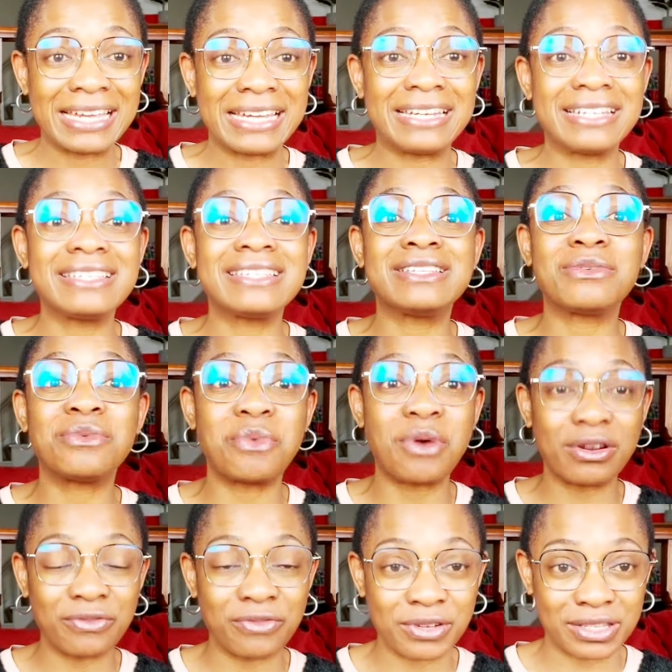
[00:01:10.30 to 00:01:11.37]
This is a
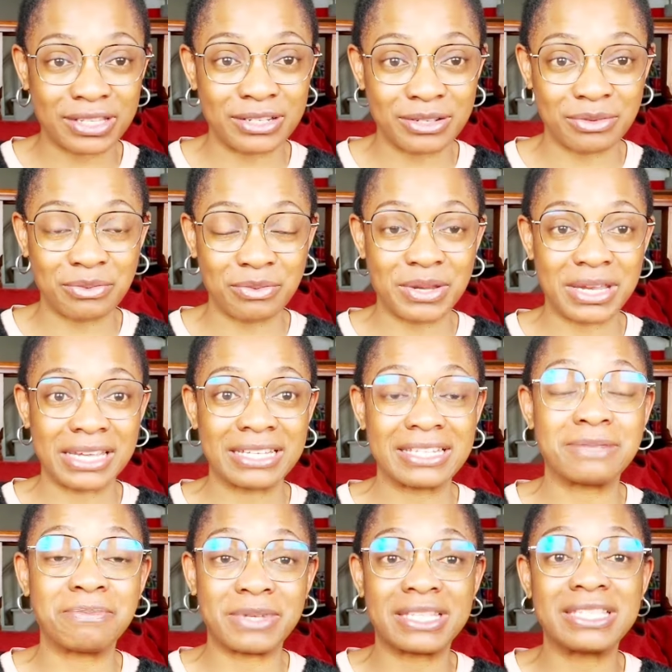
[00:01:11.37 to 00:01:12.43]
word for this week
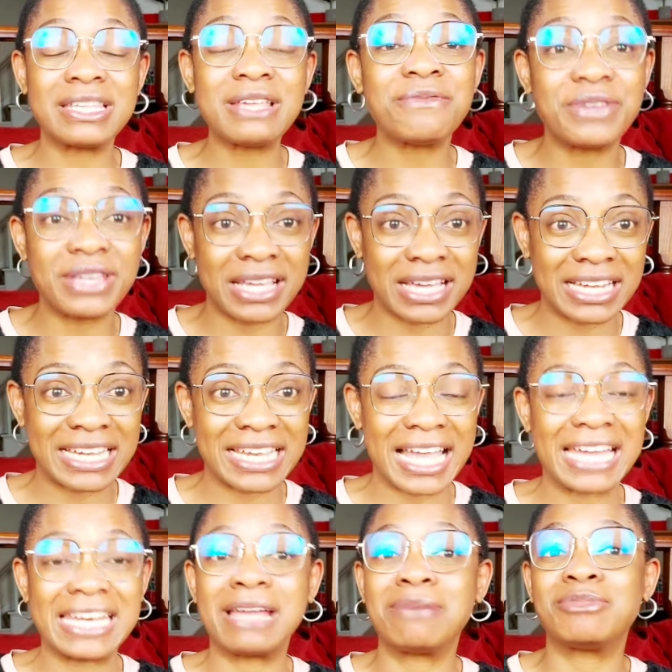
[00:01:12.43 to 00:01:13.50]
specifically,
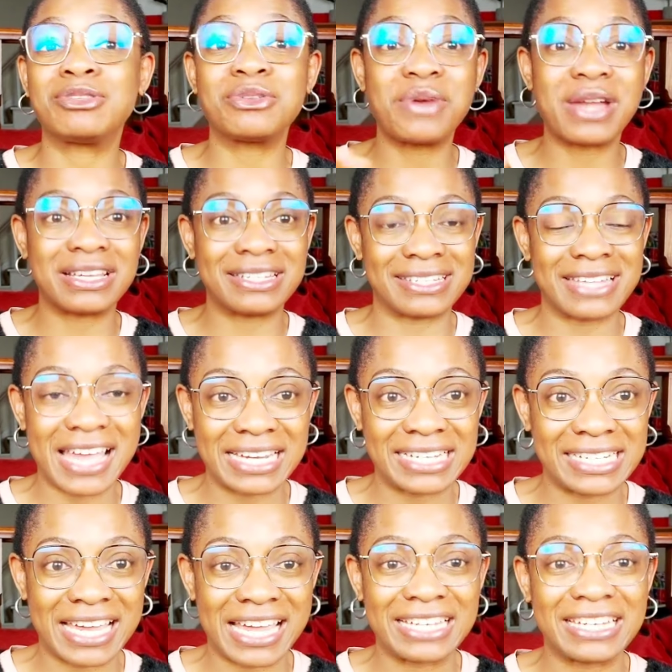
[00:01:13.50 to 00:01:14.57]
and I'm so
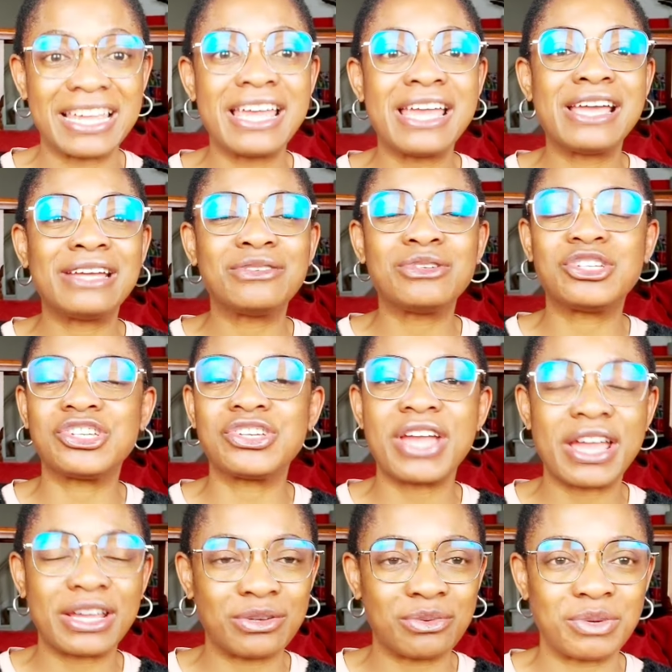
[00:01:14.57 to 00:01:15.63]
excited to
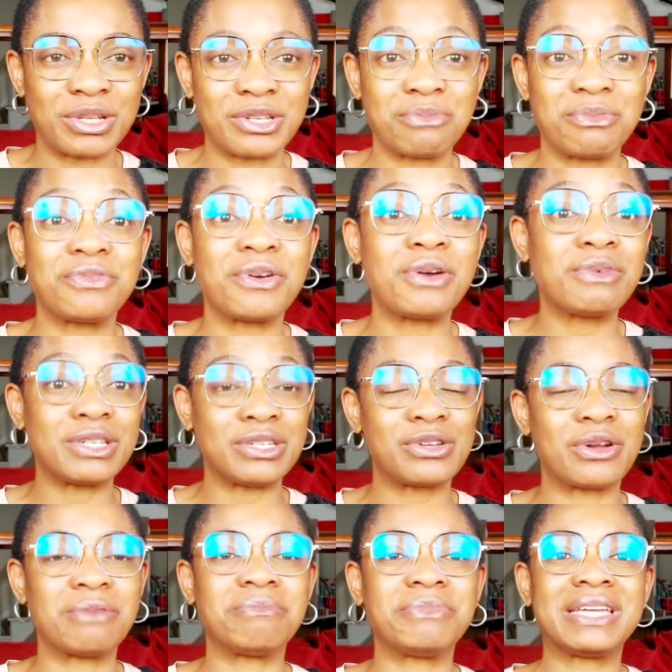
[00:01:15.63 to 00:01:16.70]
share it with you. Before we
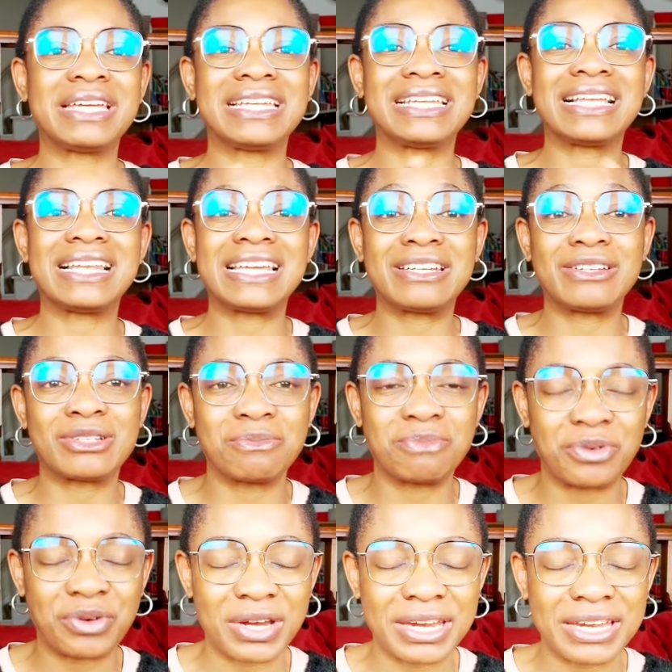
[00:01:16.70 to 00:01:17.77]
jump in, let us
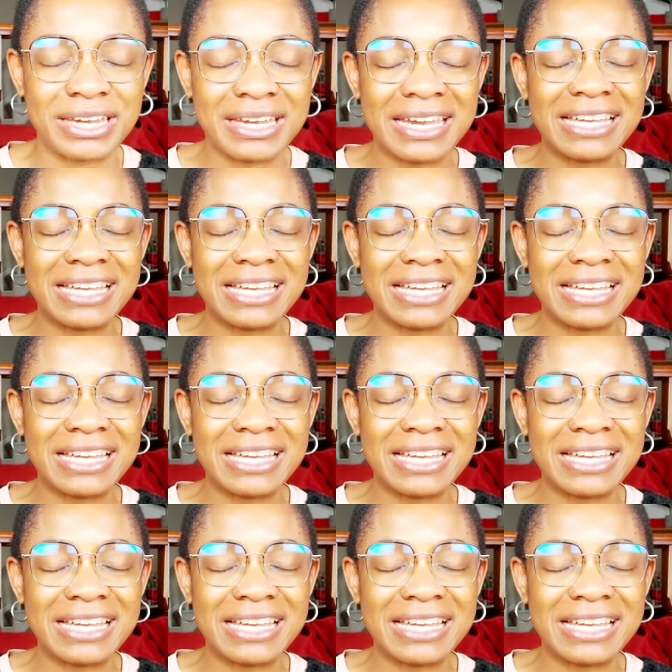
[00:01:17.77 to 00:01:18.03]
pray.